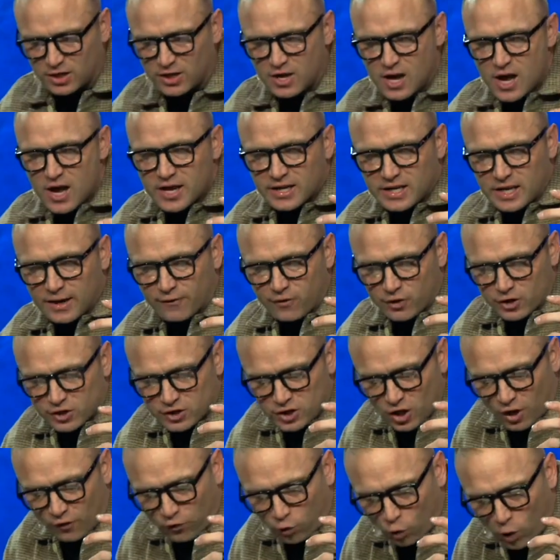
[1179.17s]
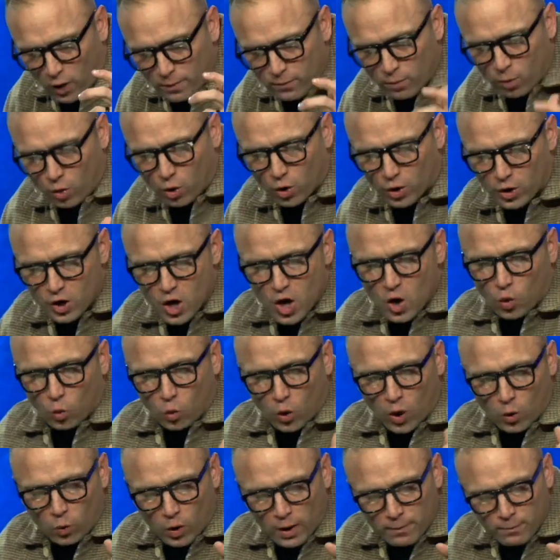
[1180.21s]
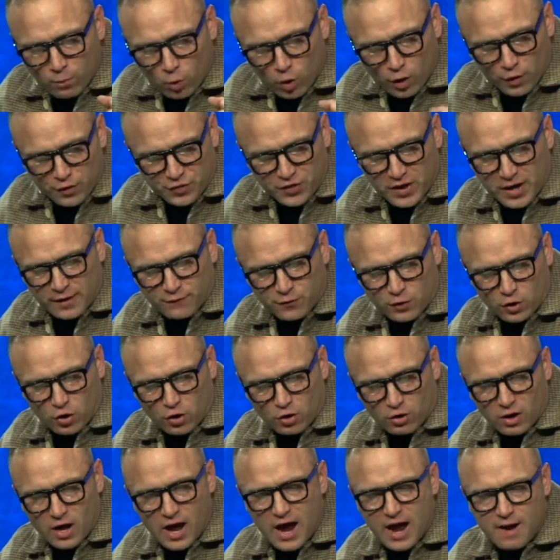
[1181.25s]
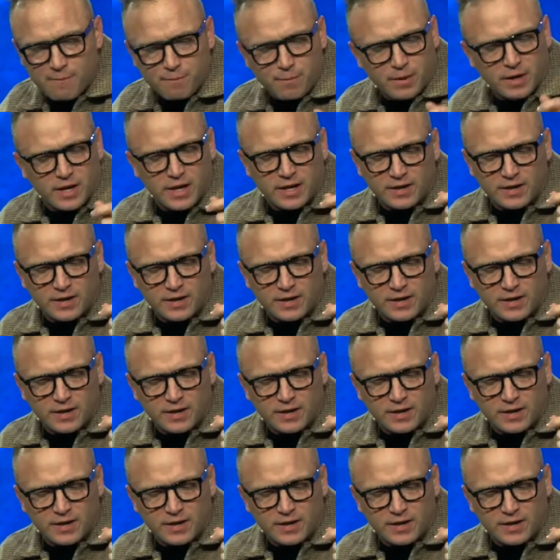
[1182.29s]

to give herself one more thing for her life.